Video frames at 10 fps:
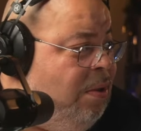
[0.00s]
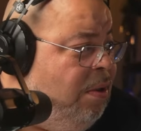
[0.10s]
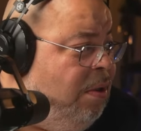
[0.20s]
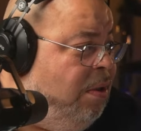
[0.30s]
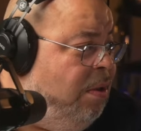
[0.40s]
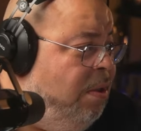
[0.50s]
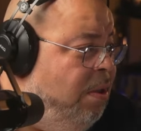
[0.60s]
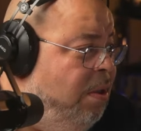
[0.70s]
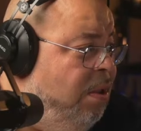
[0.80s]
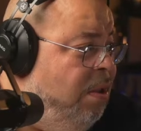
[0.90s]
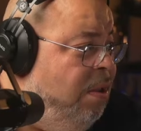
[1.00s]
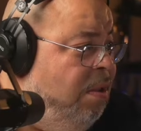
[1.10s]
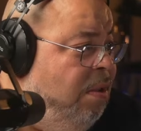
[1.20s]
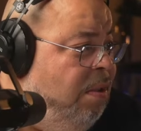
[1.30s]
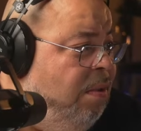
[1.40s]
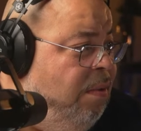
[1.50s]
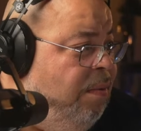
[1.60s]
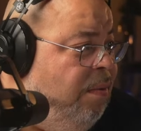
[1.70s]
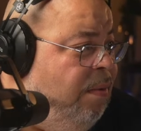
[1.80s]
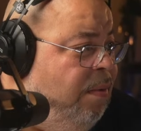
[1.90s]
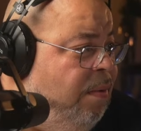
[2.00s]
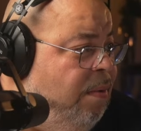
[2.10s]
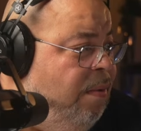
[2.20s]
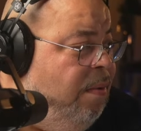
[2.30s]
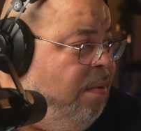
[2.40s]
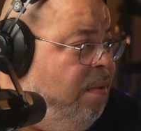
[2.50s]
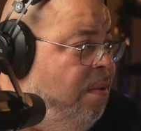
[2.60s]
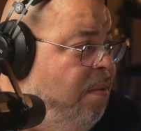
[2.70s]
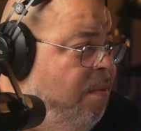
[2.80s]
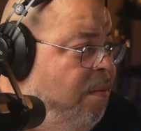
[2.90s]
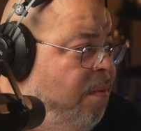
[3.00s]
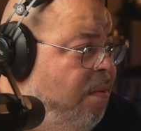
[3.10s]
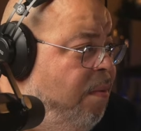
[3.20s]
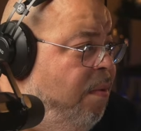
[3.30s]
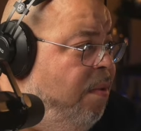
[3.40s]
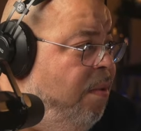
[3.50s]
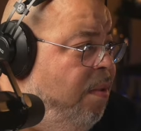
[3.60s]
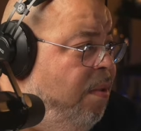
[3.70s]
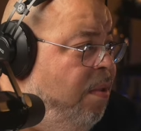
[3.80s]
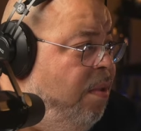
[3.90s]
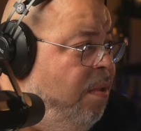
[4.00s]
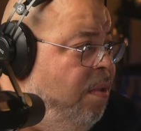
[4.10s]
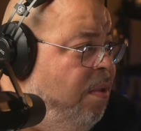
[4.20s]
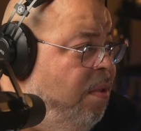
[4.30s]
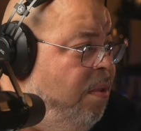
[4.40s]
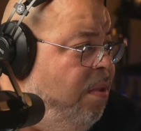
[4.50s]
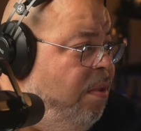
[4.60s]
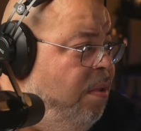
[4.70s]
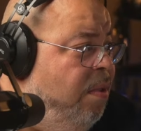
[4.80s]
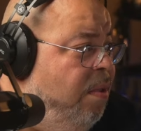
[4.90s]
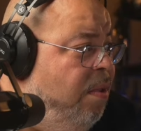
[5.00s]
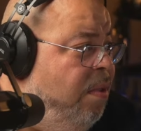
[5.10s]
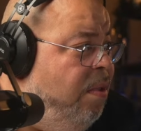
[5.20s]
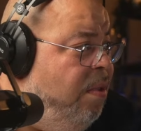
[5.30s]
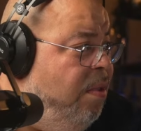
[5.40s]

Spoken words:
[no speech]